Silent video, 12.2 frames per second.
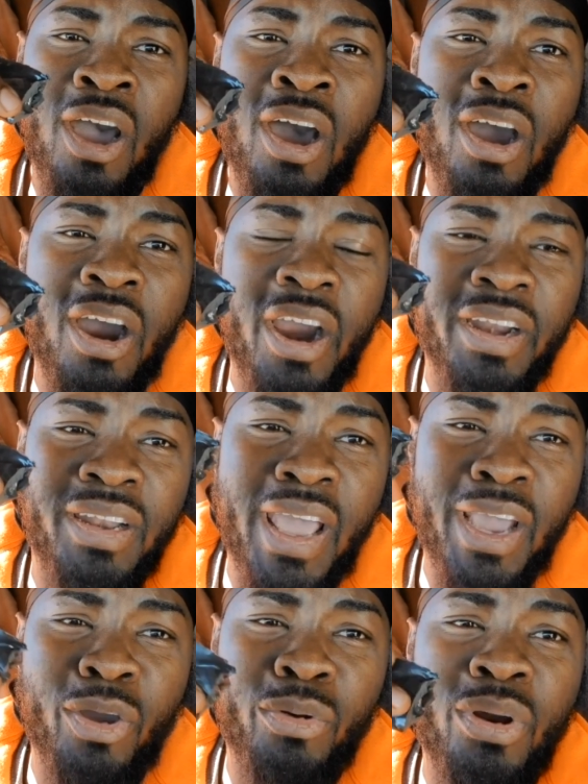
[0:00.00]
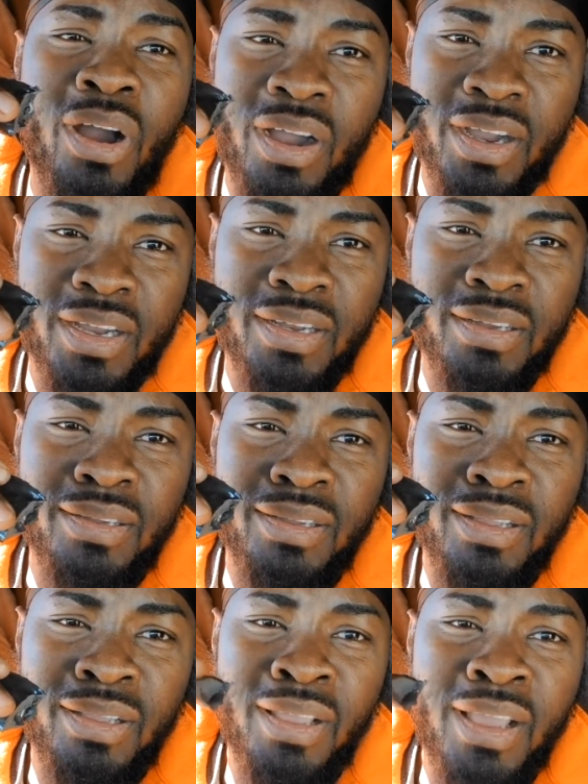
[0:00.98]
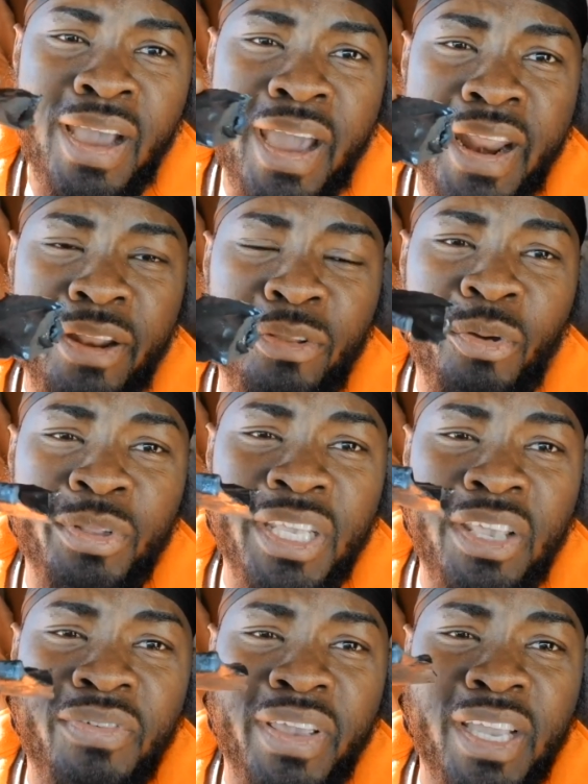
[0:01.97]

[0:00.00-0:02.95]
Hard like a rock, and I don't even